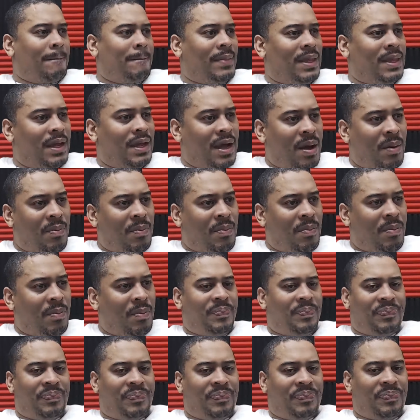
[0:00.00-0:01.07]
about
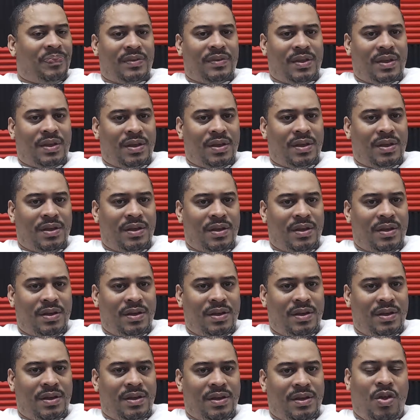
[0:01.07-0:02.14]

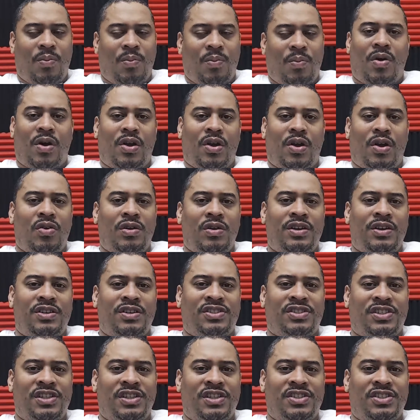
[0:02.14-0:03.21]
your boy Julio
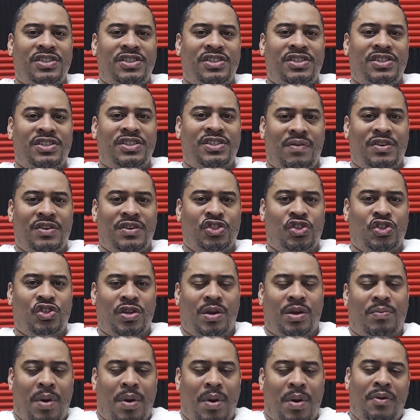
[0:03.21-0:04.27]
Cesar Chavez Jr.
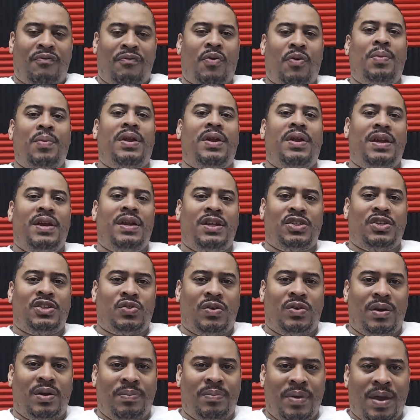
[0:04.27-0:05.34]
But before we get into
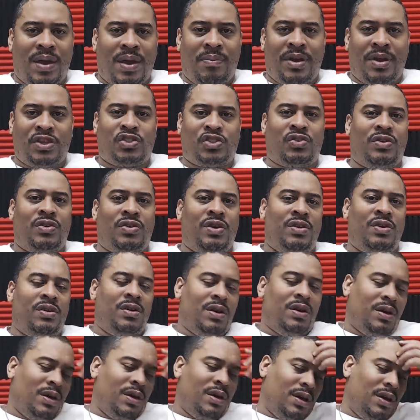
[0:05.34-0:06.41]
it, man, make sure you
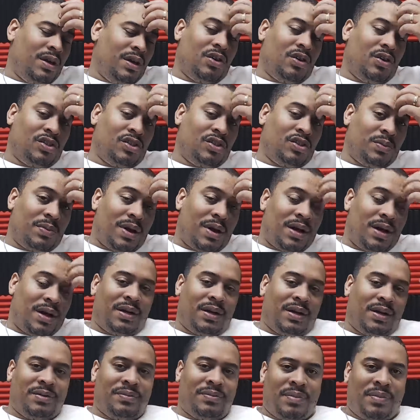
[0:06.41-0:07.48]
go to
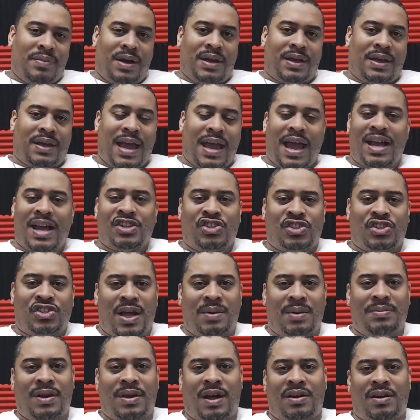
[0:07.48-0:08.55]
my Cash App,
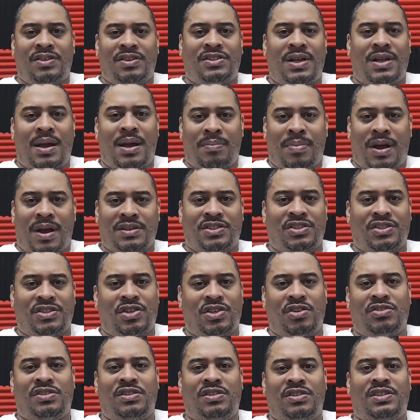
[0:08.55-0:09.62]
$Boxing
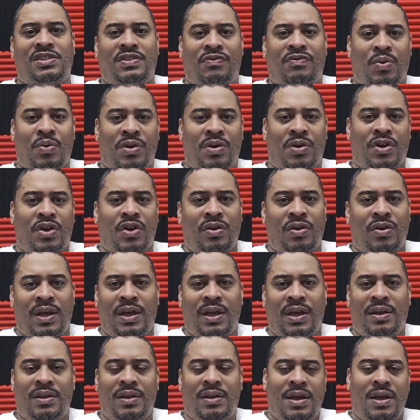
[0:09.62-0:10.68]
Socialist, if you want to
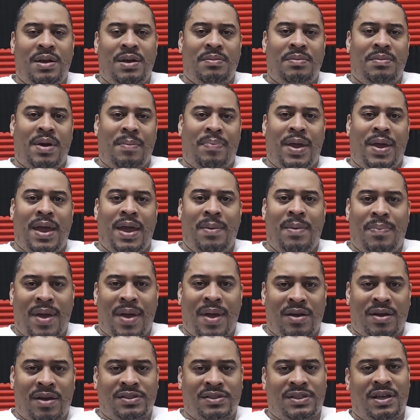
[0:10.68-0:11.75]
donate. My PayPal
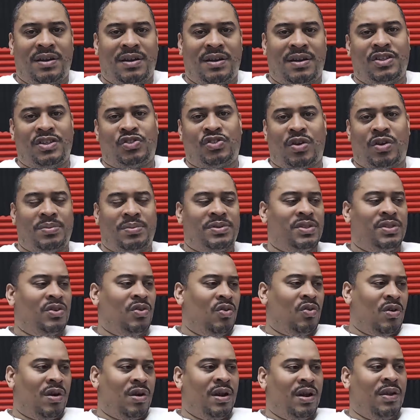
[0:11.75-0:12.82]
is down in the description,
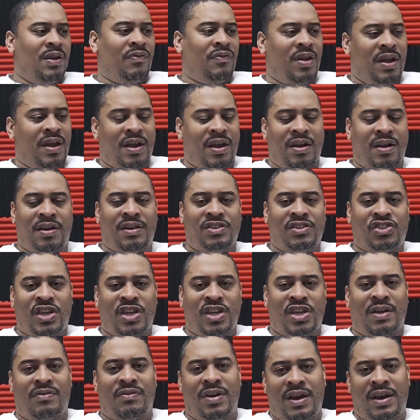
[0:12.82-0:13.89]
or if you're here in the
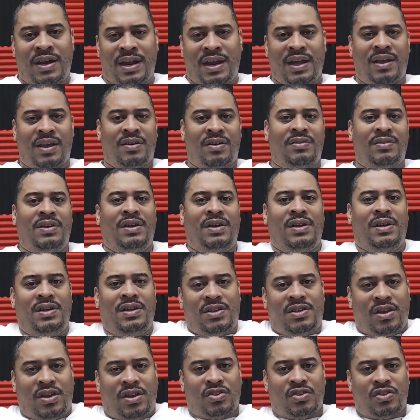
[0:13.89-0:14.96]
chat right now,
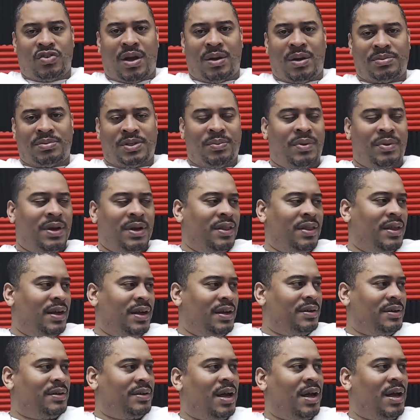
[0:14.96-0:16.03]
you can drop some money
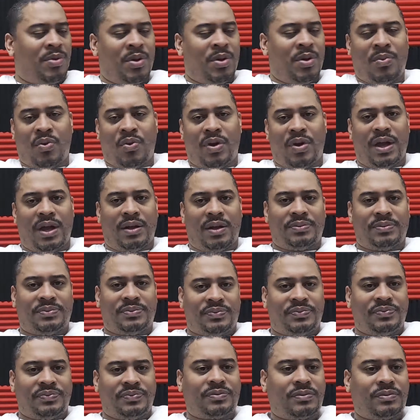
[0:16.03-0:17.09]
there. Help your boy out.
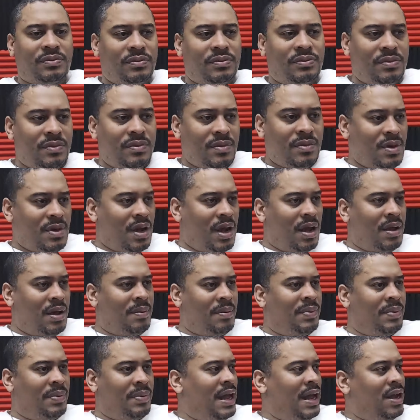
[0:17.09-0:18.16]

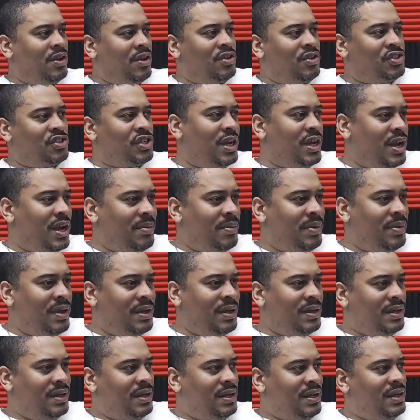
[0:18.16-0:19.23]
But now you should hear me.
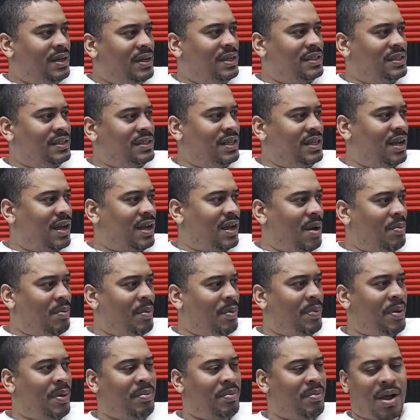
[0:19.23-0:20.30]
I see a couple of
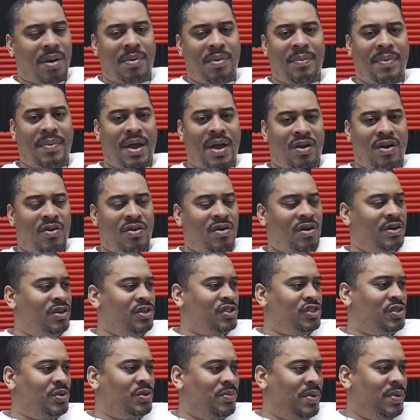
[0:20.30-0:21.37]
people coming back on. You
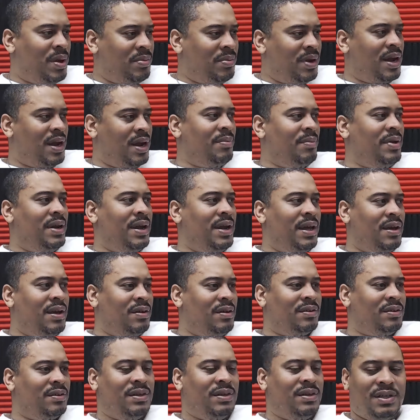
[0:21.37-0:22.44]
should be able to hear me now.
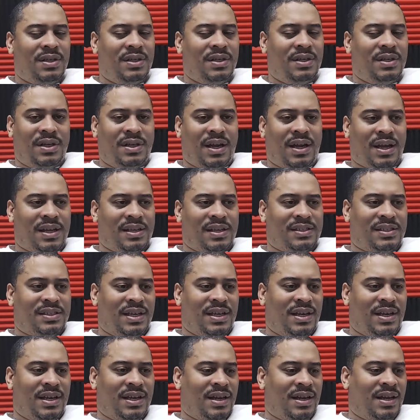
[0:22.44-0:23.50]
Like I said,
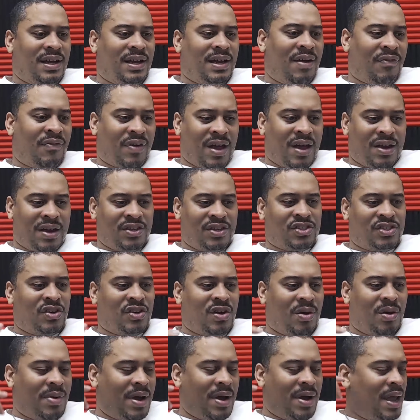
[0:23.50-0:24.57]
I forgot to turn on
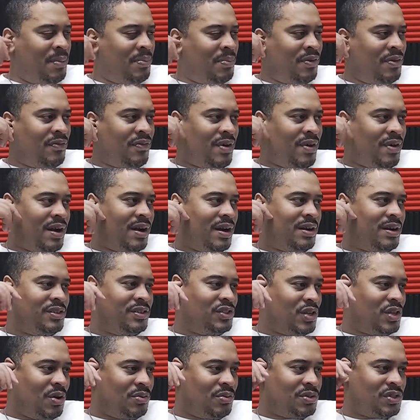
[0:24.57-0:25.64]
my amplifier, so
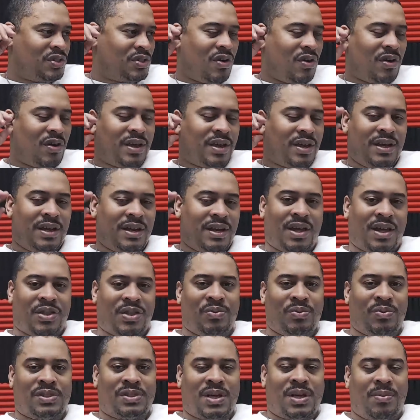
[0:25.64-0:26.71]
I was talking and nothing
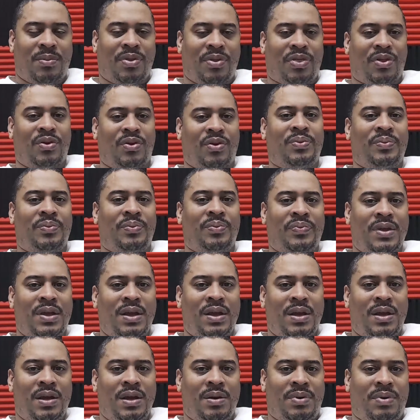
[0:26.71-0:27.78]
was coming through.
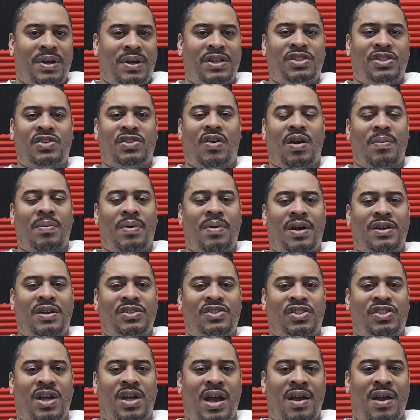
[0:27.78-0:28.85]
But let's talk about
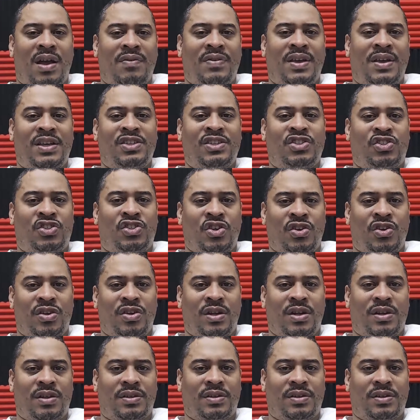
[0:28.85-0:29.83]
Chavez Jr.